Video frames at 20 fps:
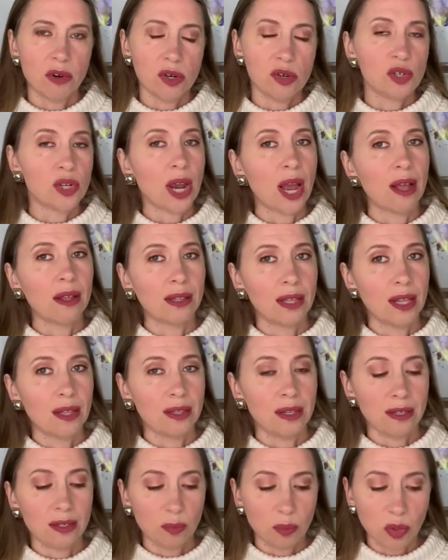your child, then
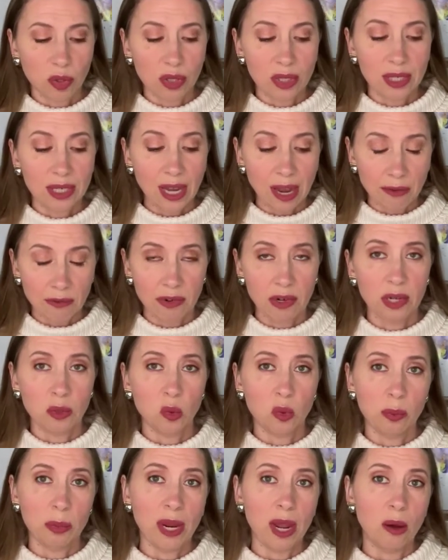this book definitely
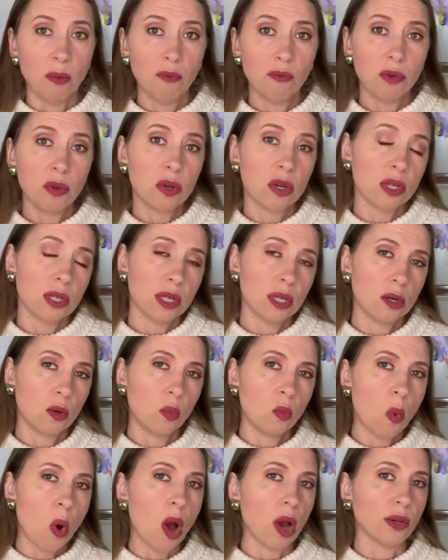will be helpful because it'll
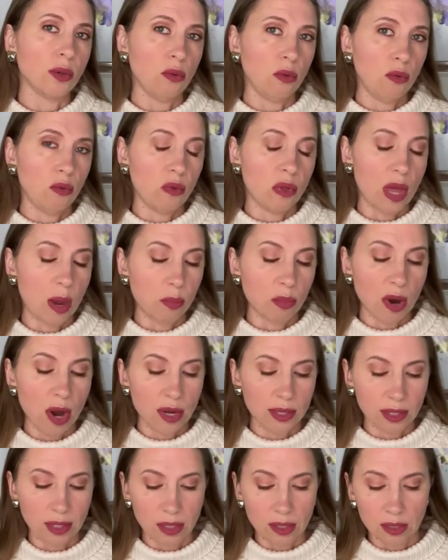walk you through that
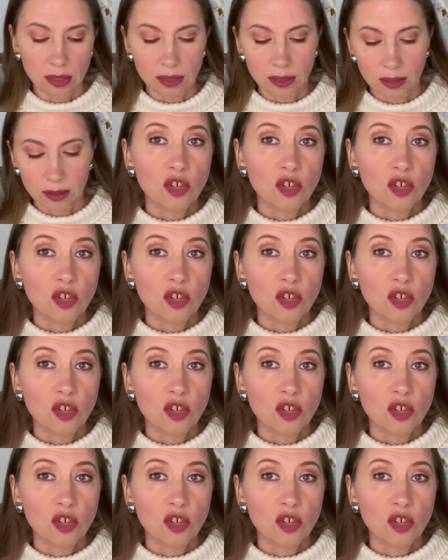process.